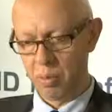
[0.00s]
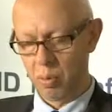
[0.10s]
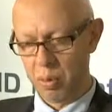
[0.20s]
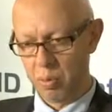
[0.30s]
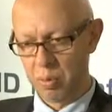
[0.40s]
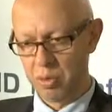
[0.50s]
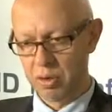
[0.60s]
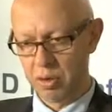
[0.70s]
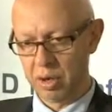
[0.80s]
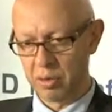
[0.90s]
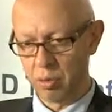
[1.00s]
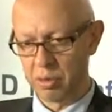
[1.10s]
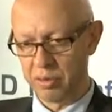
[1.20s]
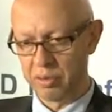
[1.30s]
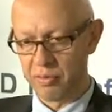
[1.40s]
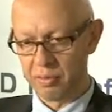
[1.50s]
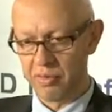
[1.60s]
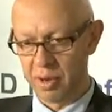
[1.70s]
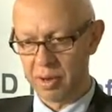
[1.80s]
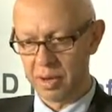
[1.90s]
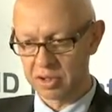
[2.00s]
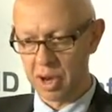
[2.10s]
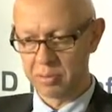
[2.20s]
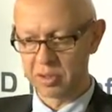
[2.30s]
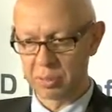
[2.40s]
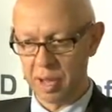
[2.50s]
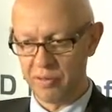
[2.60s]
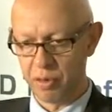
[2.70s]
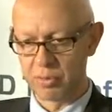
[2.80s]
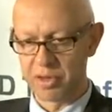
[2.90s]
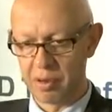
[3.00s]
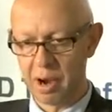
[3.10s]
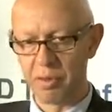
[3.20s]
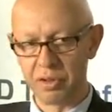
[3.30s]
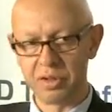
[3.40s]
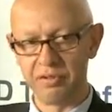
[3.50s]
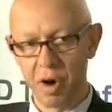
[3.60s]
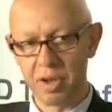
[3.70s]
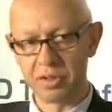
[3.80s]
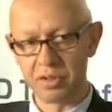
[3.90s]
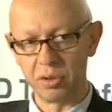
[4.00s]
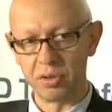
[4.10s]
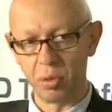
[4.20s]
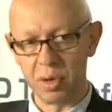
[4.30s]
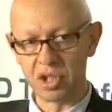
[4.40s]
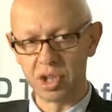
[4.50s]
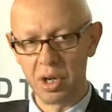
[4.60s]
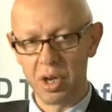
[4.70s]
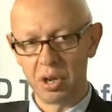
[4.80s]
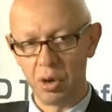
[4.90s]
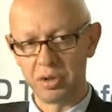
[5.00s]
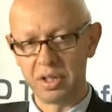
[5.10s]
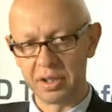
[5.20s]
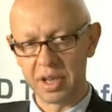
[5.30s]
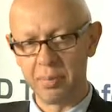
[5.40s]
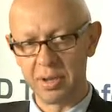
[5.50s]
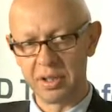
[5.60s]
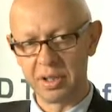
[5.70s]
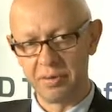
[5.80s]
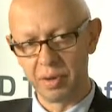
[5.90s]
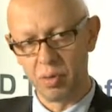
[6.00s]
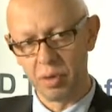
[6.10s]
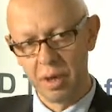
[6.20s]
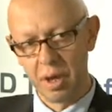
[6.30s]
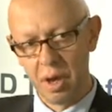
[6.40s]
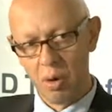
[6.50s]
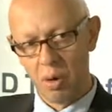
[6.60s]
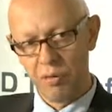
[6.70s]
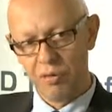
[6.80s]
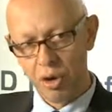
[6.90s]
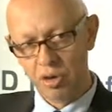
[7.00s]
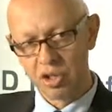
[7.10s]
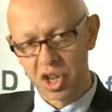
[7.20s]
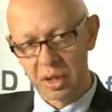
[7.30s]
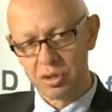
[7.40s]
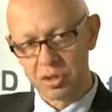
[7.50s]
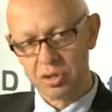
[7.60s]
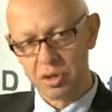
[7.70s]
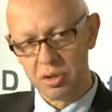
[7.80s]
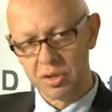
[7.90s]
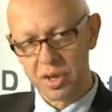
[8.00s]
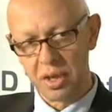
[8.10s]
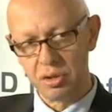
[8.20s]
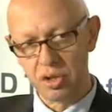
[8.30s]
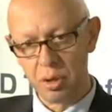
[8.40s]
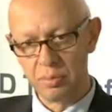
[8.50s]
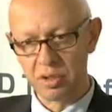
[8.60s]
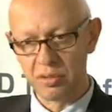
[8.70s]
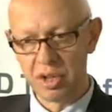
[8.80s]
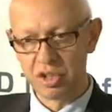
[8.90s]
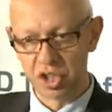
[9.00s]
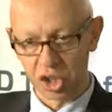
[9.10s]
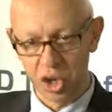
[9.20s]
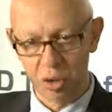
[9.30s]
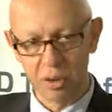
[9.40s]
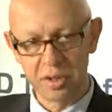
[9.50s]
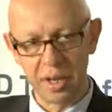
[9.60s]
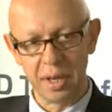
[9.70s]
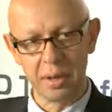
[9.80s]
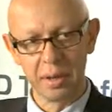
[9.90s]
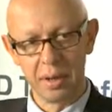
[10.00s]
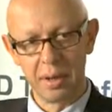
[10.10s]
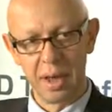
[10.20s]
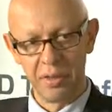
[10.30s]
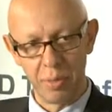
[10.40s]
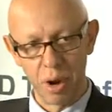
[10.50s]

when we look at all of the varying types of platforms there are and the devices onto which content can be delivered, what further challenges do you see in terms of security at the